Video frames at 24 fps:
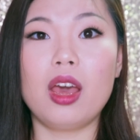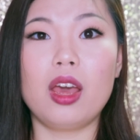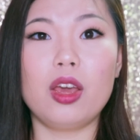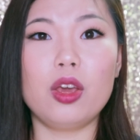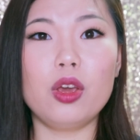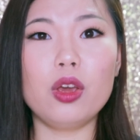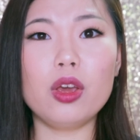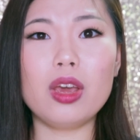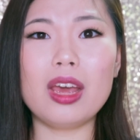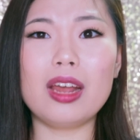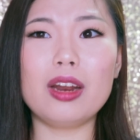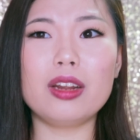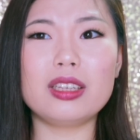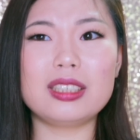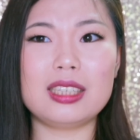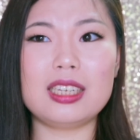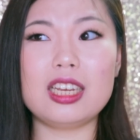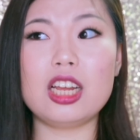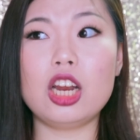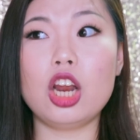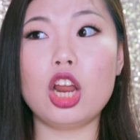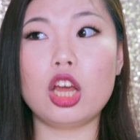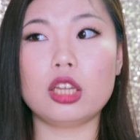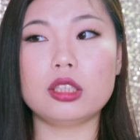you can
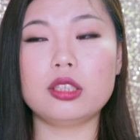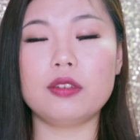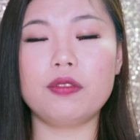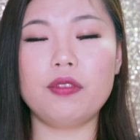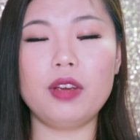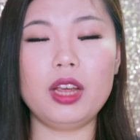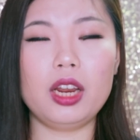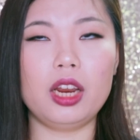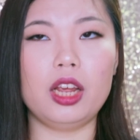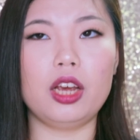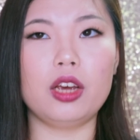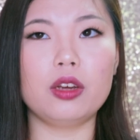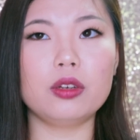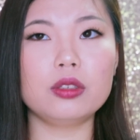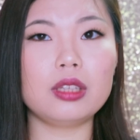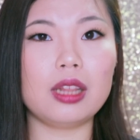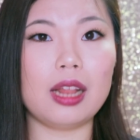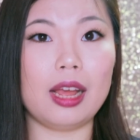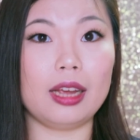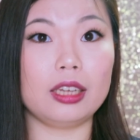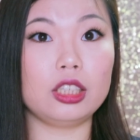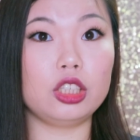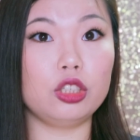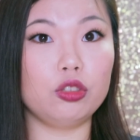see a lot of videos
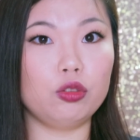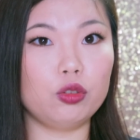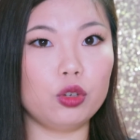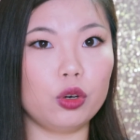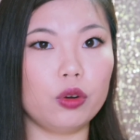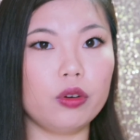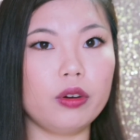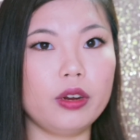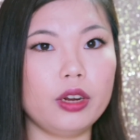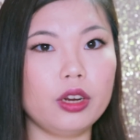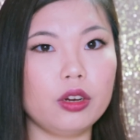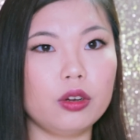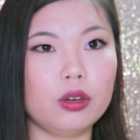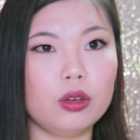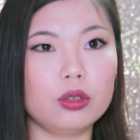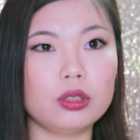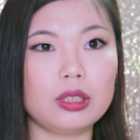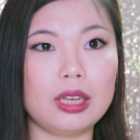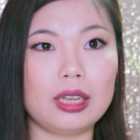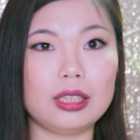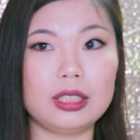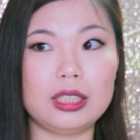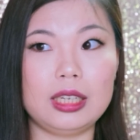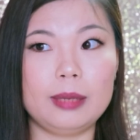like
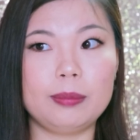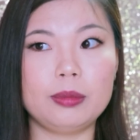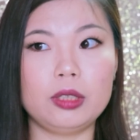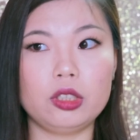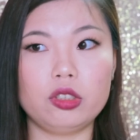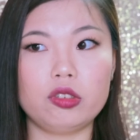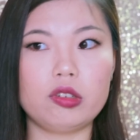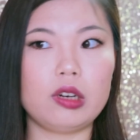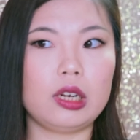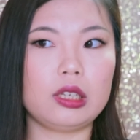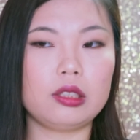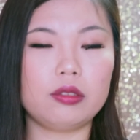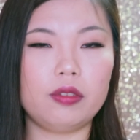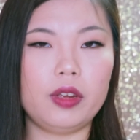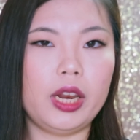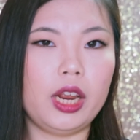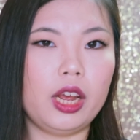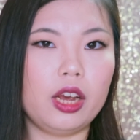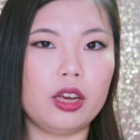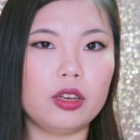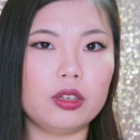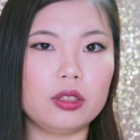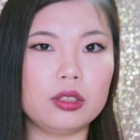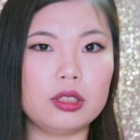tutorials and tips and tricks
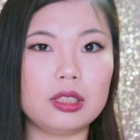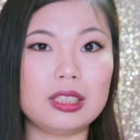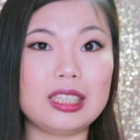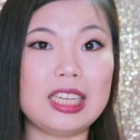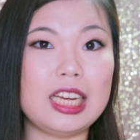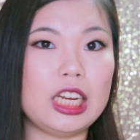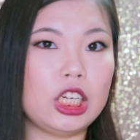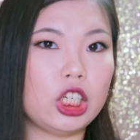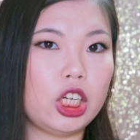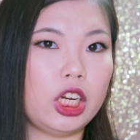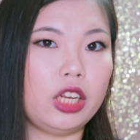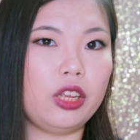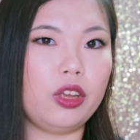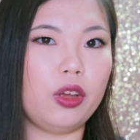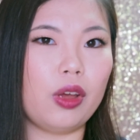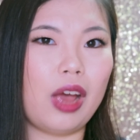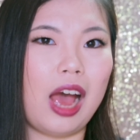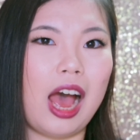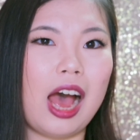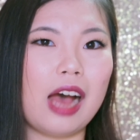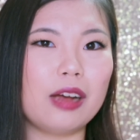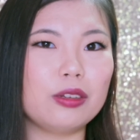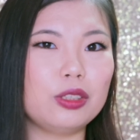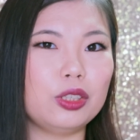videos teaching you
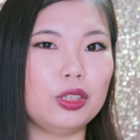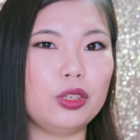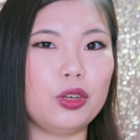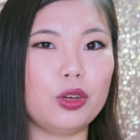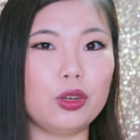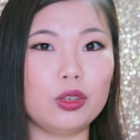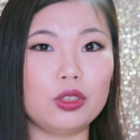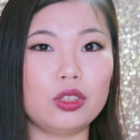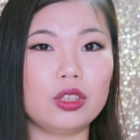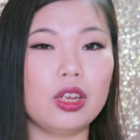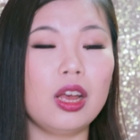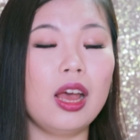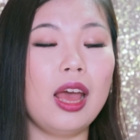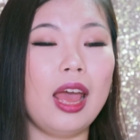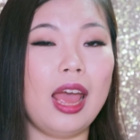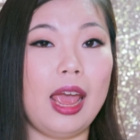how to use